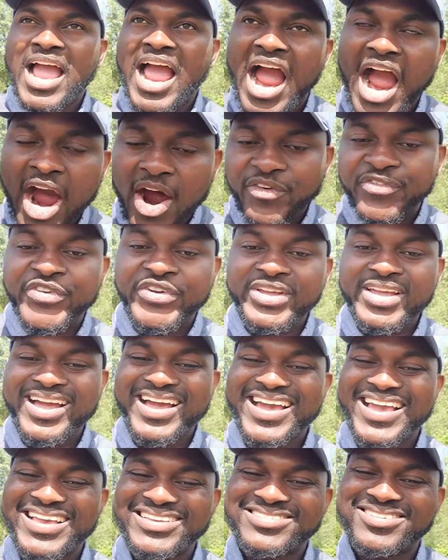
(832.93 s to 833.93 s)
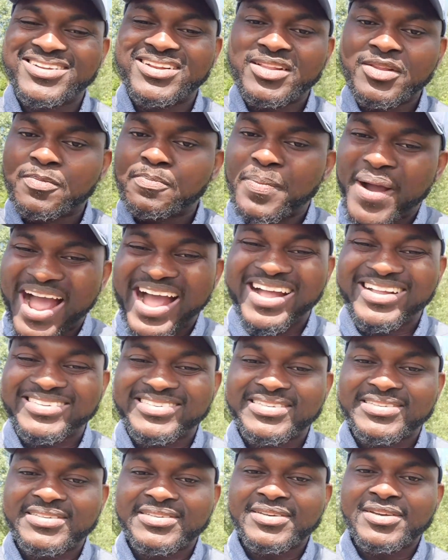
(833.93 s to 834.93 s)
Africa is on a
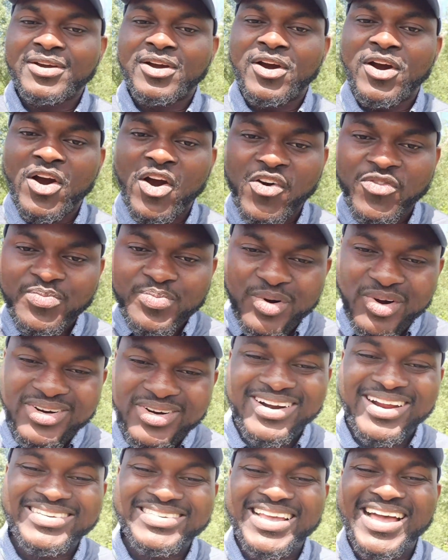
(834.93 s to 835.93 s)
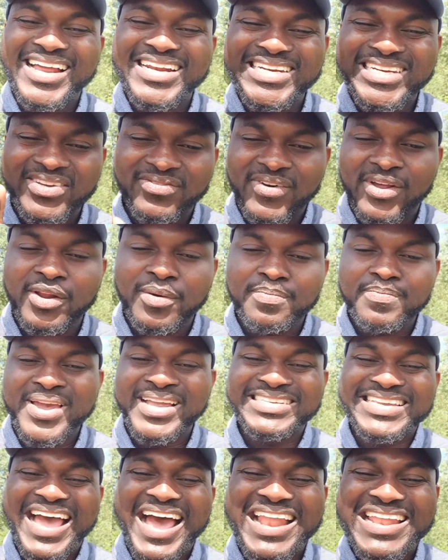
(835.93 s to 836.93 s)
path of progress and
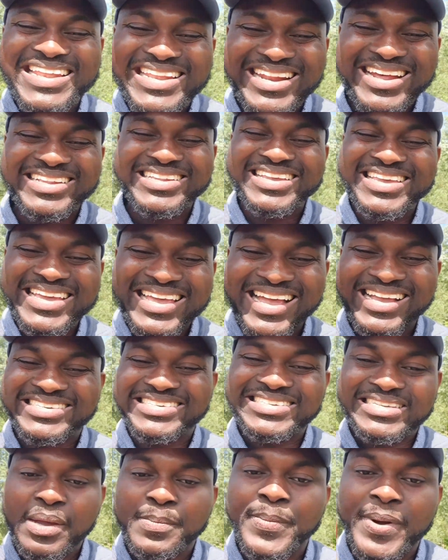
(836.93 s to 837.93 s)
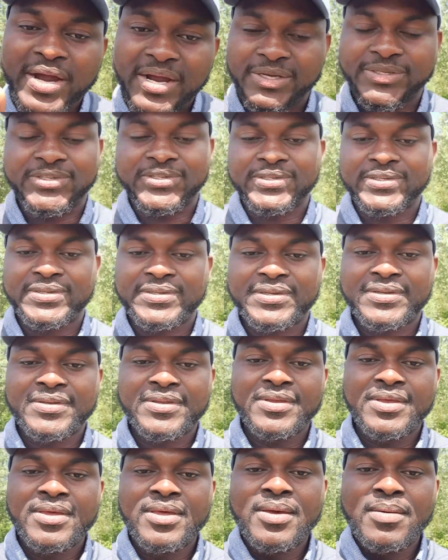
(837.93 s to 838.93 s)
development, and nothing can stop us.
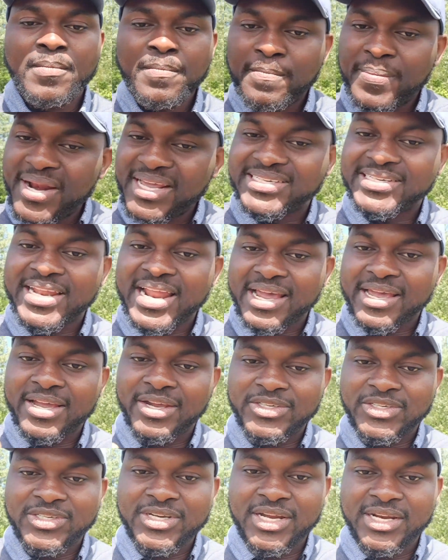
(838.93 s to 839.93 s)
Please like and share